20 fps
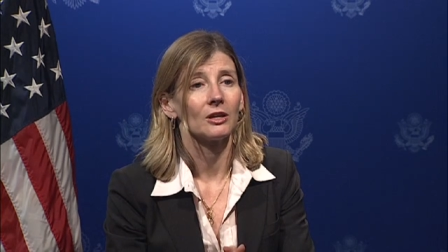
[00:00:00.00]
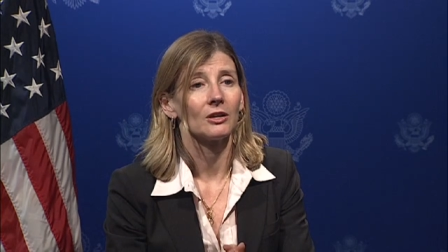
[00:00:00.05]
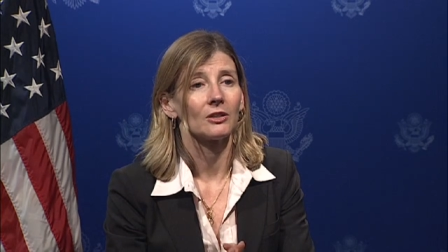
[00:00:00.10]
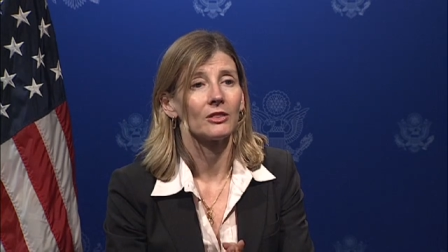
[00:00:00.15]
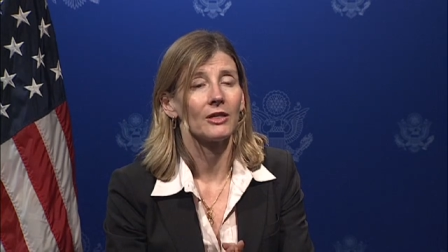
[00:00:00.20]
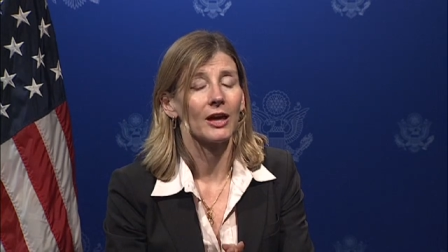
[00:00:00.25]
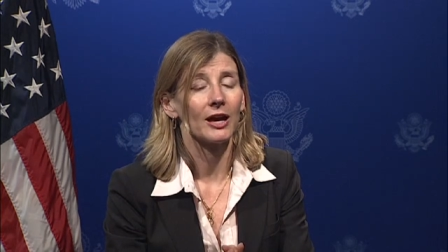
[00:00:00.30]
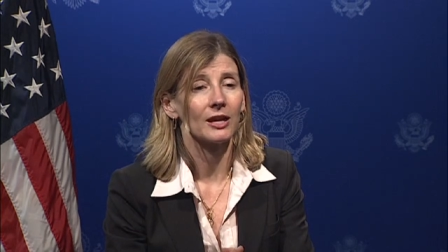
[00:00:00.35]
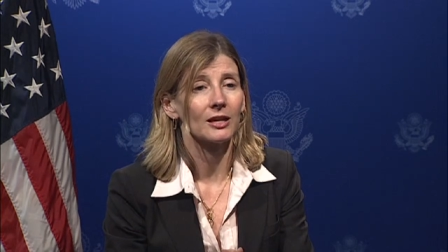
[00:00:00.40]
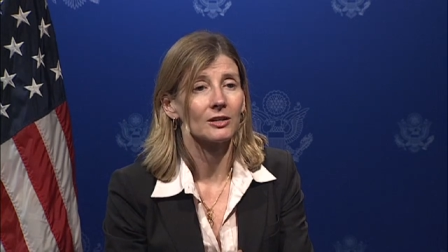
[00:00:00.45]

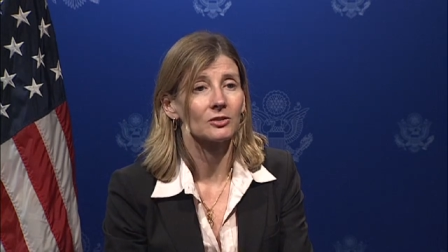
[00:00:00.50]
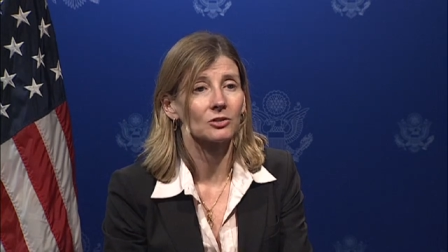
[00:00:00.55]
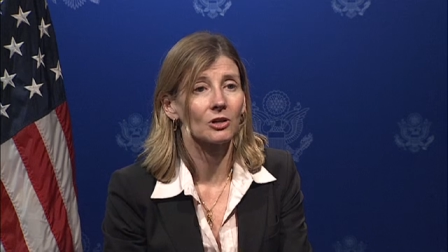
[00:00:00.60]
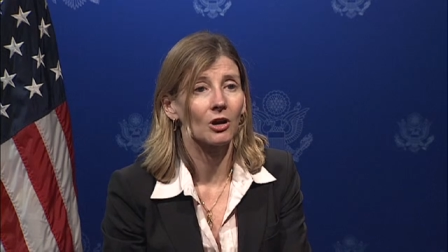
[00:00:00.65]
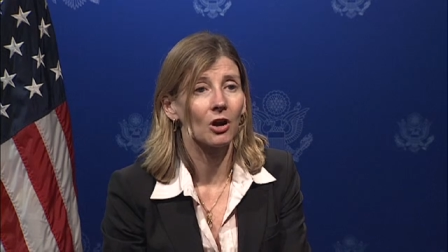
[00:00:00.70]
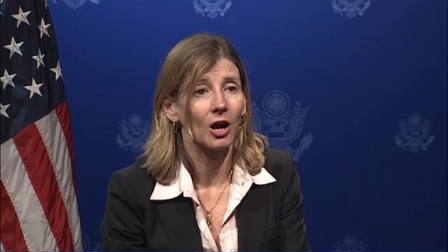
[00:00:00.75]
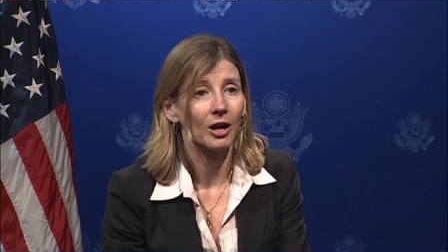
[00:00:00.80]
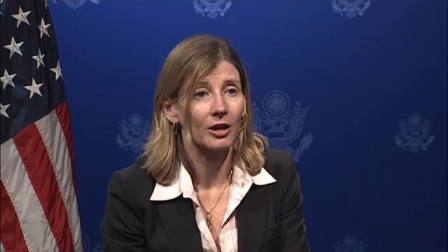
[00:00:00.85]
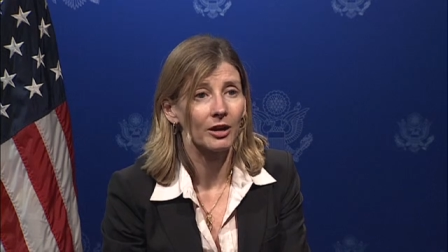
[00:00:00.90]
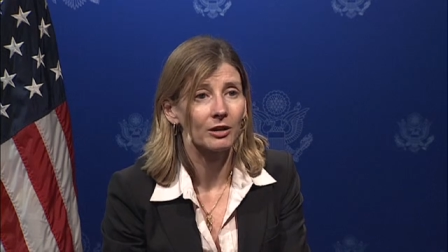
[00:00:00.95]
that has
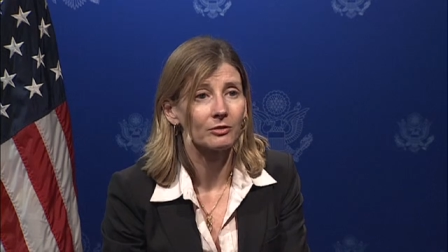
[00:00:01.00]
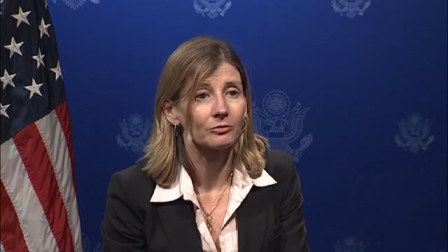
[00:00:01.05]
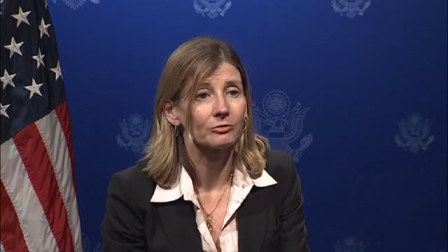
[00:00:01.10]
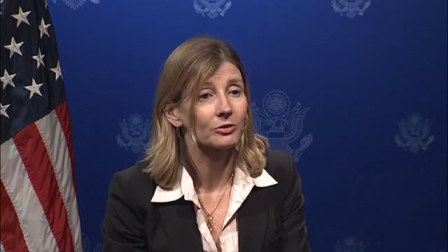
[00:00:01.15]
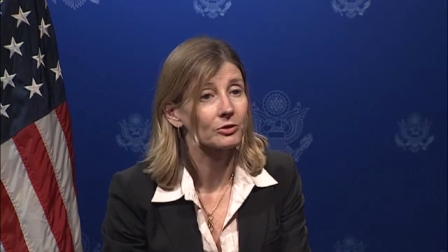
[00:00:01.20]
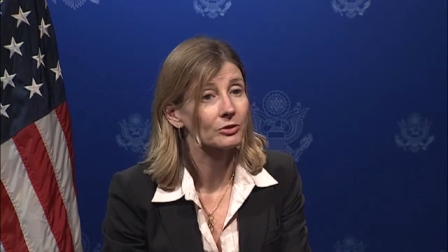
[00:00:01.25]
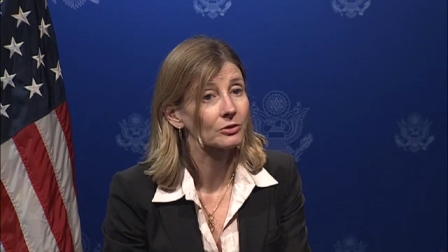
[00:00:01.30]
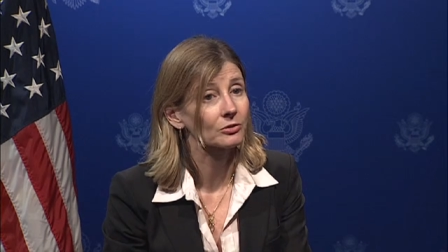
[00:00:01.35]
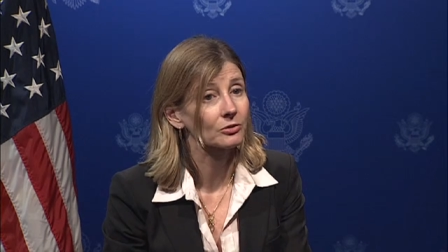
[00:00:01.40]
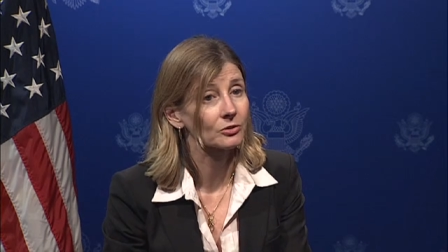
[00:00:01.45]
gone on
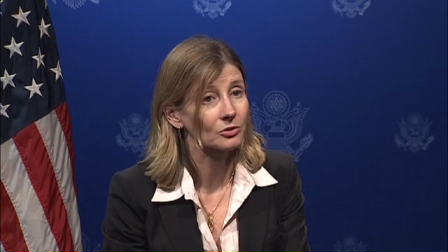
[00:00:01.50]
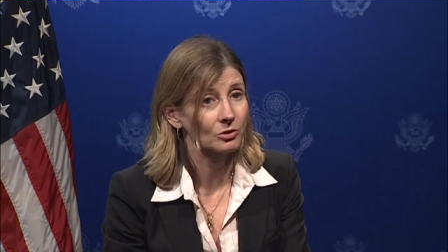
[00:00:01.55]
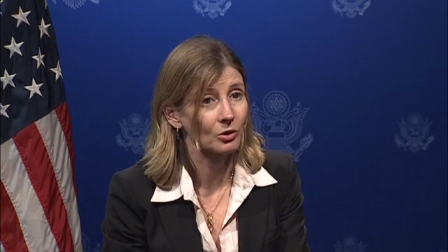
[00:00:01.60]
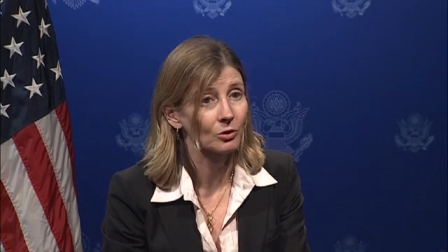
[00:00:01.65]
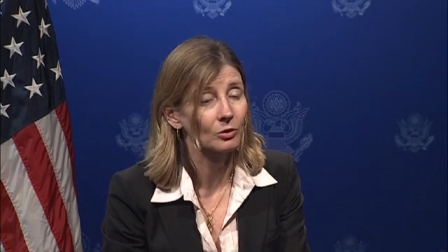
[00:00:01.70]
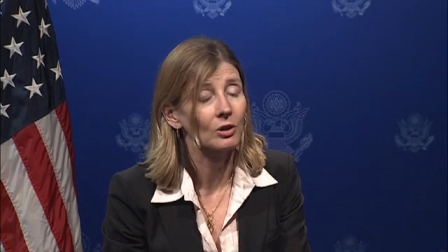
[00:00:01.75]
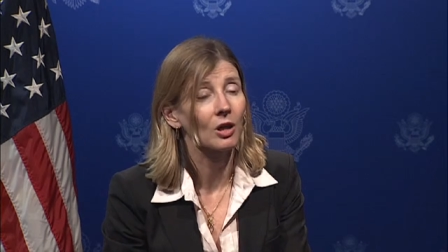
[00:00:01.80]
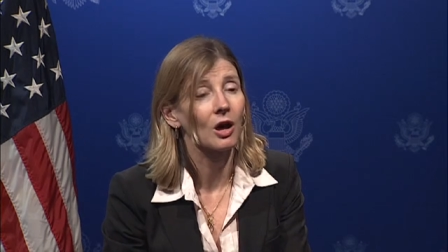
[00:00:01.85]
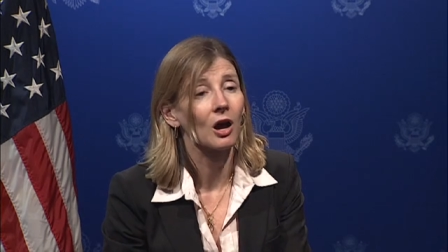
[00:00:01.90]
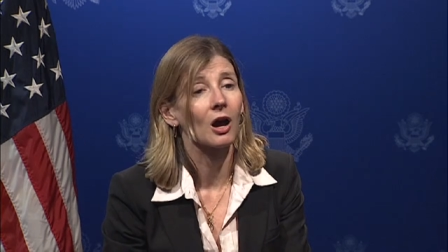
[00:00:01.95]
for
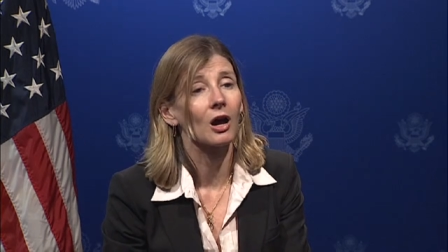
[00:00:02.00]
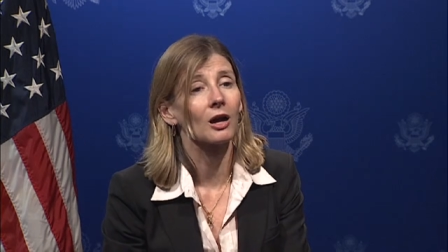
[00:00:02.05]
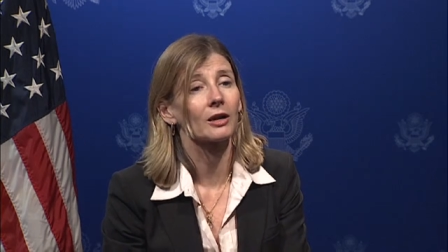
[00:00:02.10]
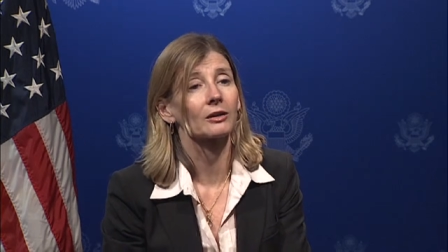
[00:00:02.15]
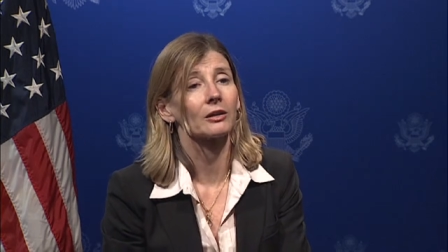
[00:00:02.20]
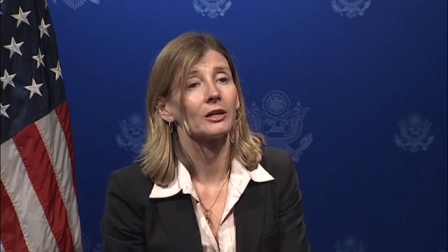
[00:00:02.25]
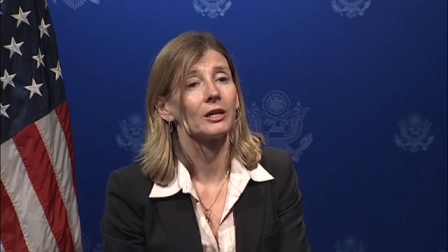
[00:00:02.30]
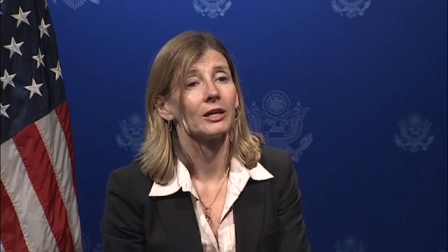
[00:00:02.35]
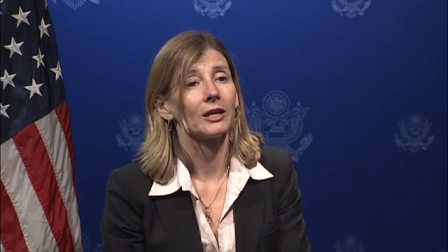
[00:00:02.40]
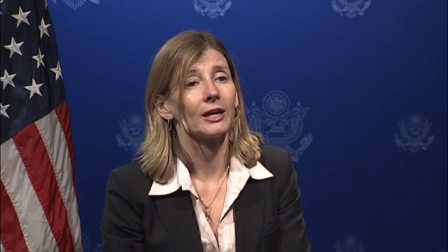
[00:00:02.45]
so
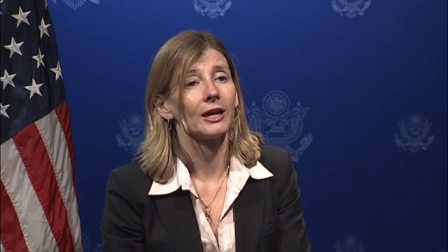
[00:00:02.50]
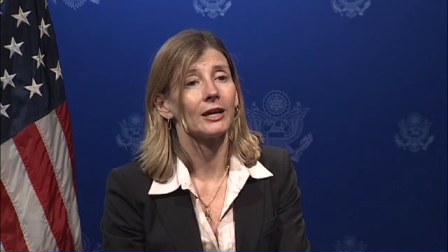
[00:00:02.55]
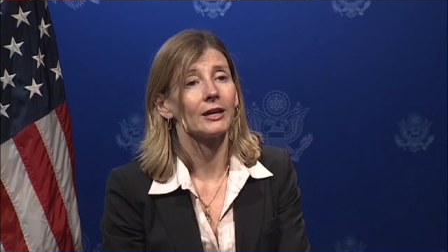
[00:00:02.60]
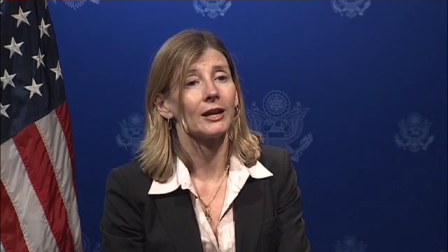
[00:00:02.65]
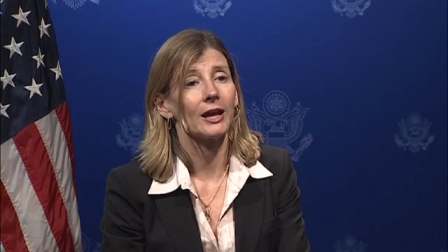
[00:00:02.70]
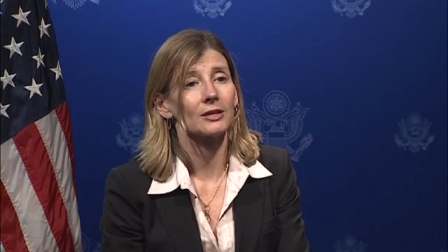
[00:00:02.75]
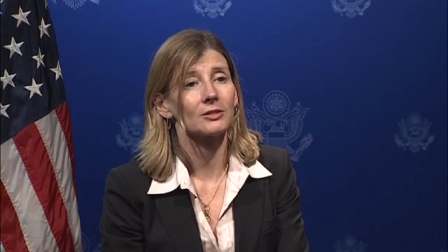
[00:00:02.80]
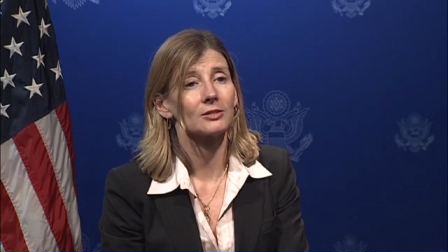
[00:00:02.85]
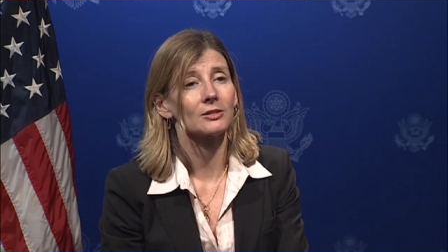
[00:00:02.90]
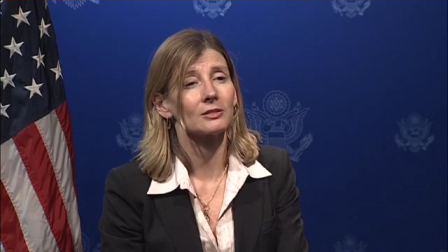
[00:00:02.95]
long and
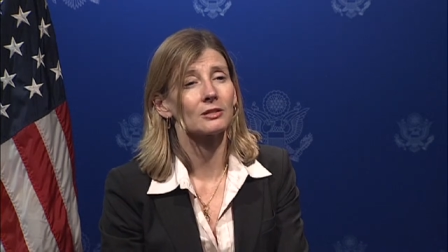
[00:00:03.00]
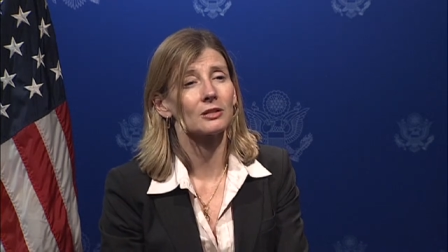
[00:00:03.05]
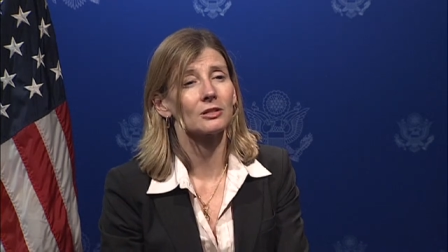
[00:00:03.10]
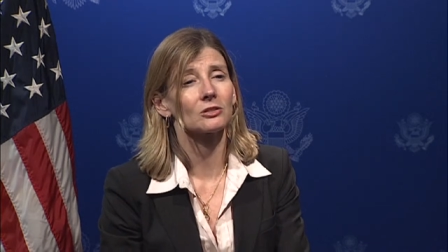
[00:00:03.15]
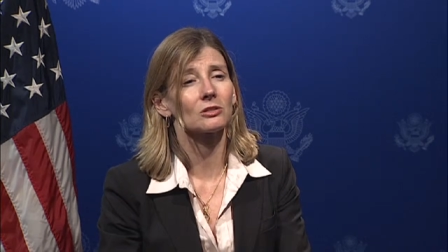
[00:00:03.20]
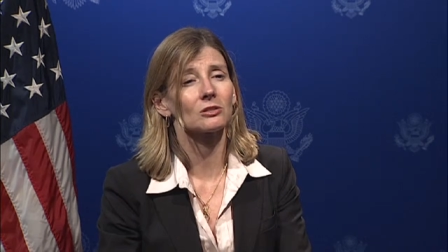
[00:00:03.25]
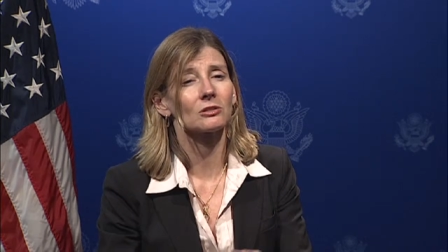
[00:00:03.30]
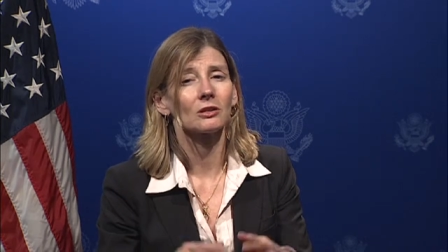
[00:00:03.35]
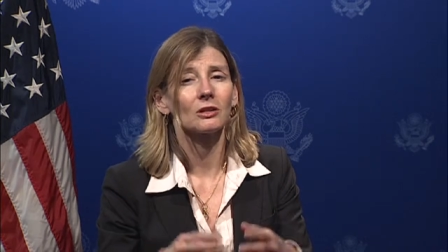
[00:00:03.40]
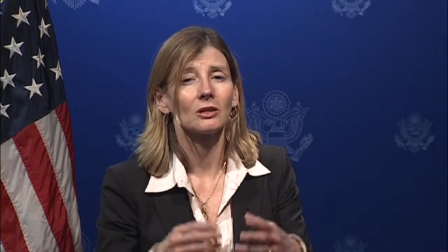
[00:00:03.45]
has
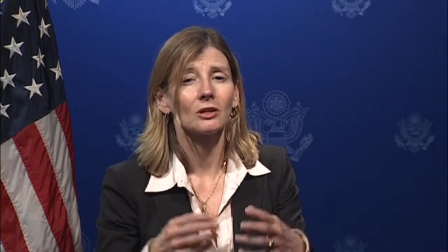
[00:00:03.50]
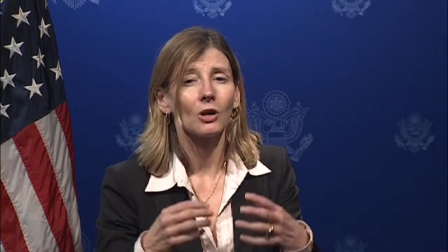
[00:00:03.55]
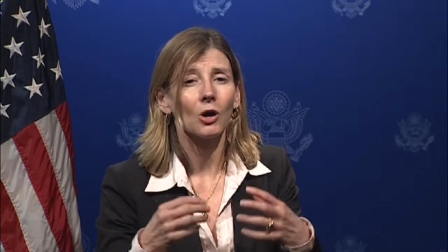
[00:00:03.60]
such